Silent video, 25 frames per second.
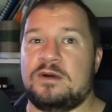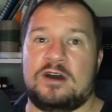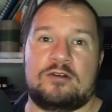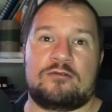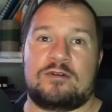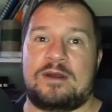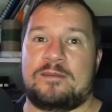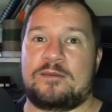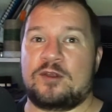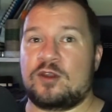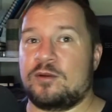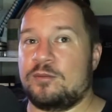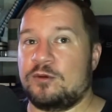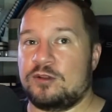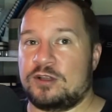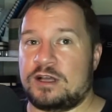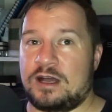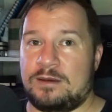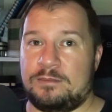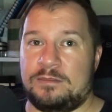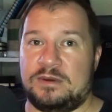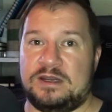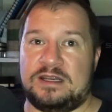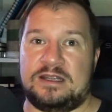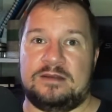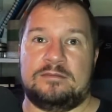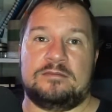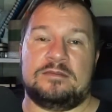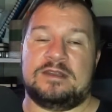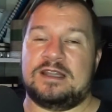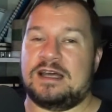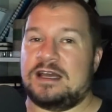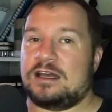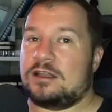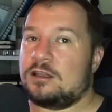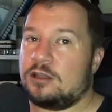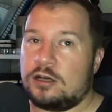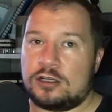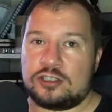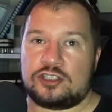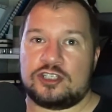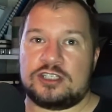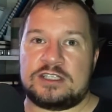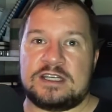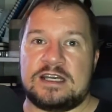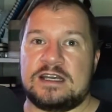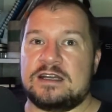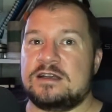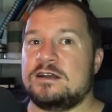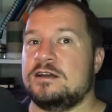a reputable company like
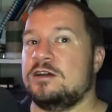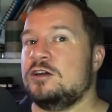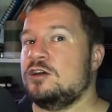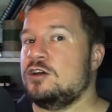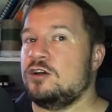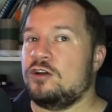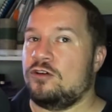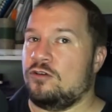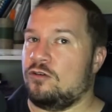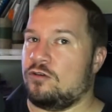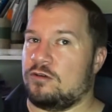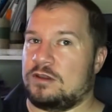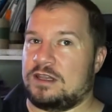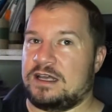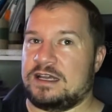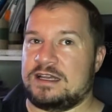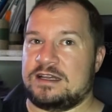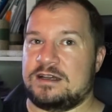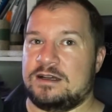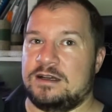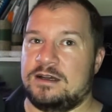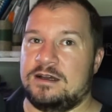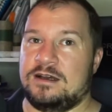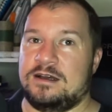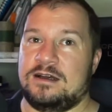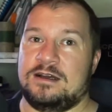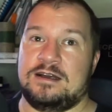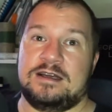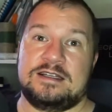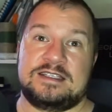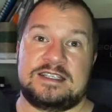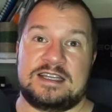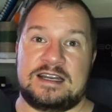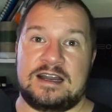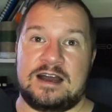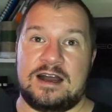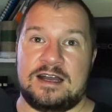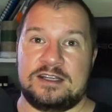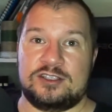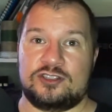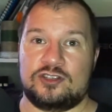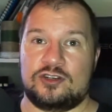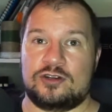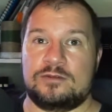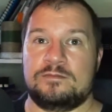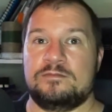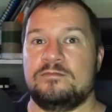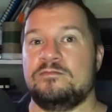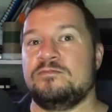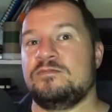Logitech or like
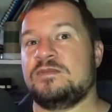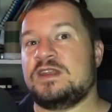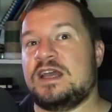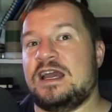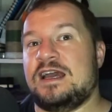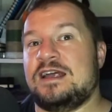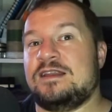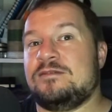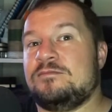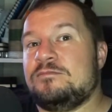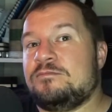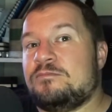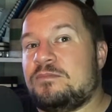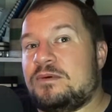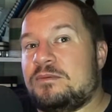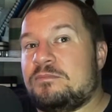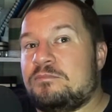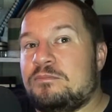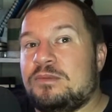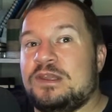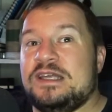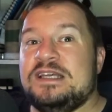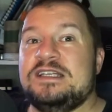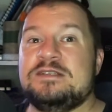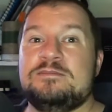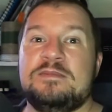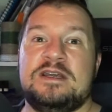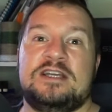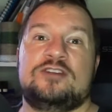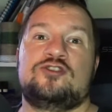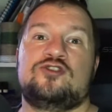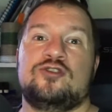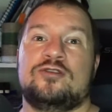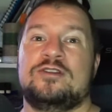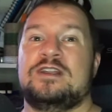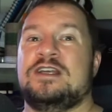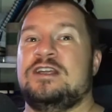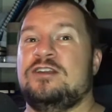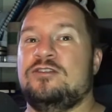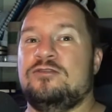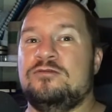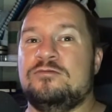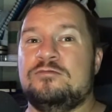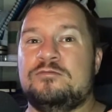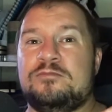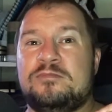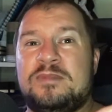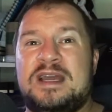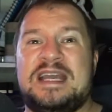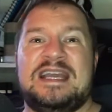Sennheiser. But please make sure that
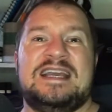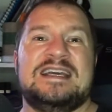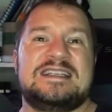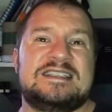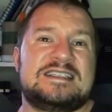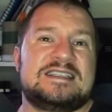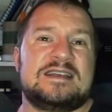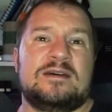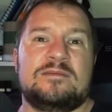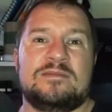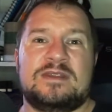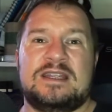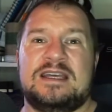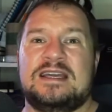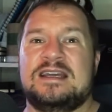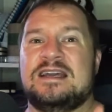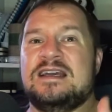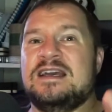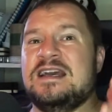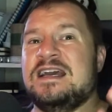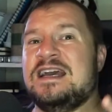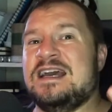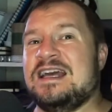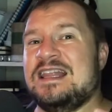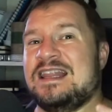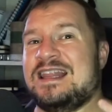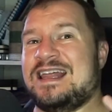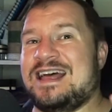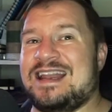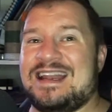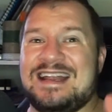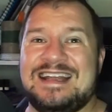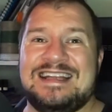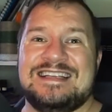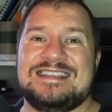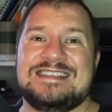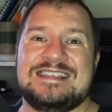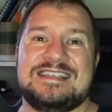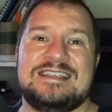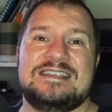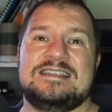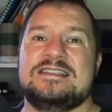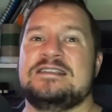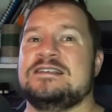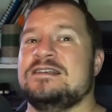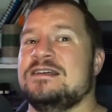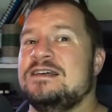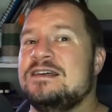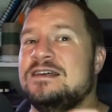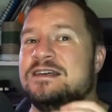you make it something that
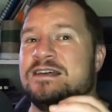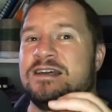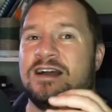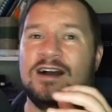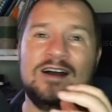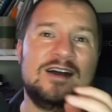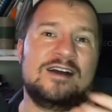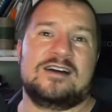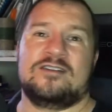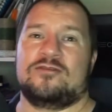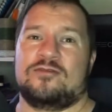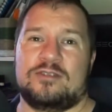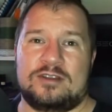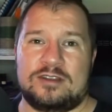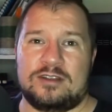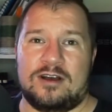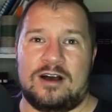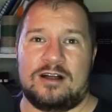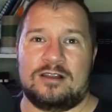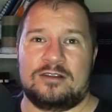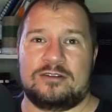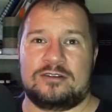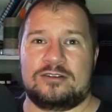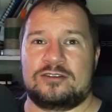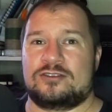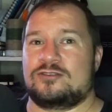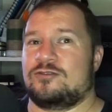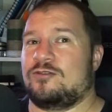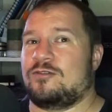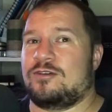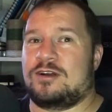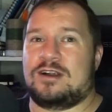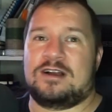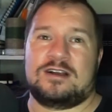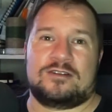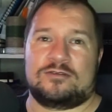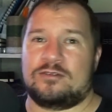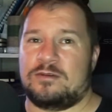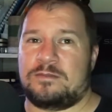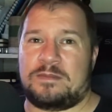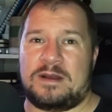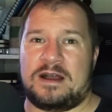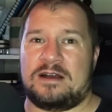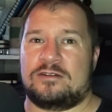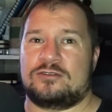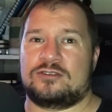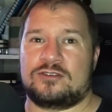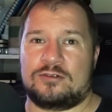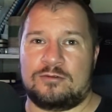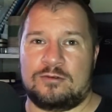isn't $100 or
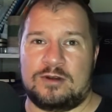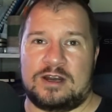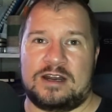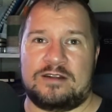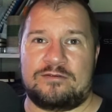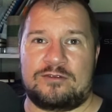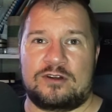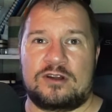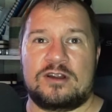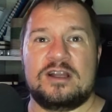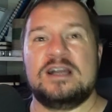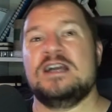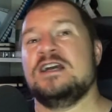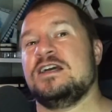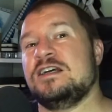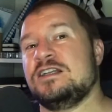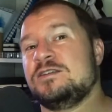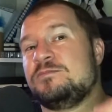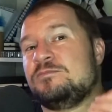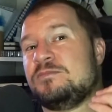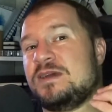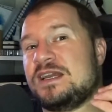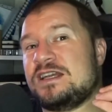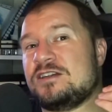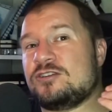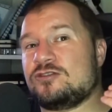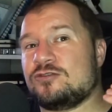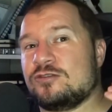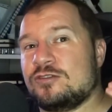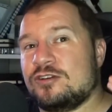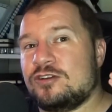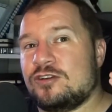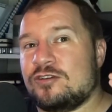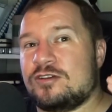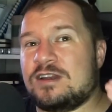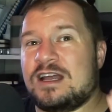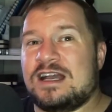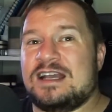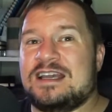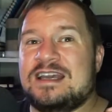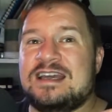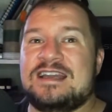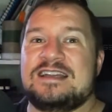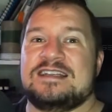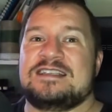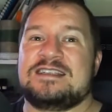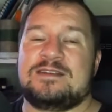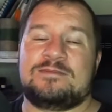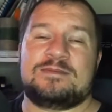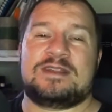£100 or whatever. Make sure you're not
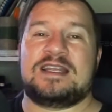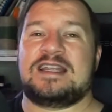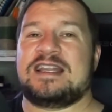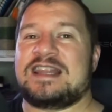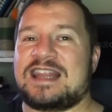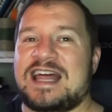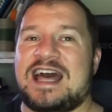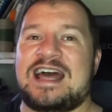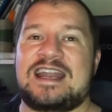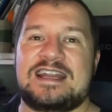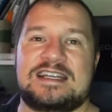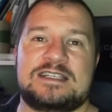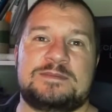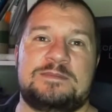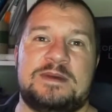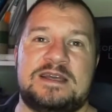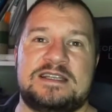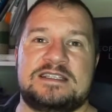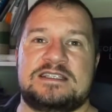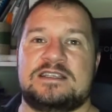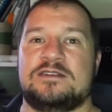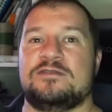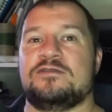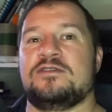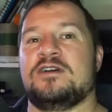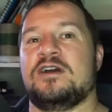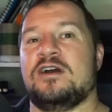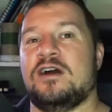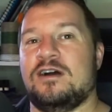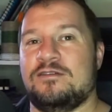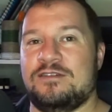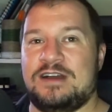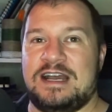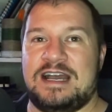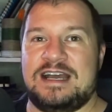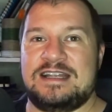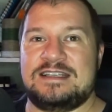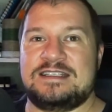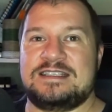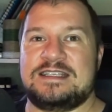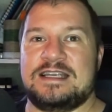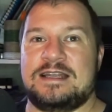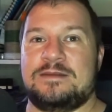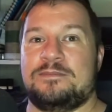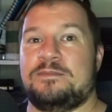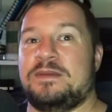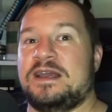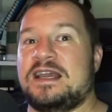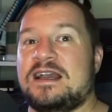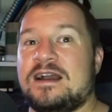getting something that expensive of a
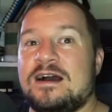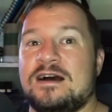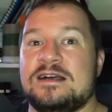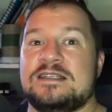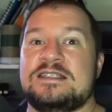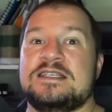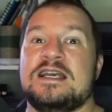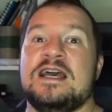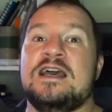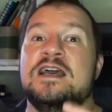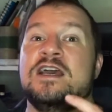headset because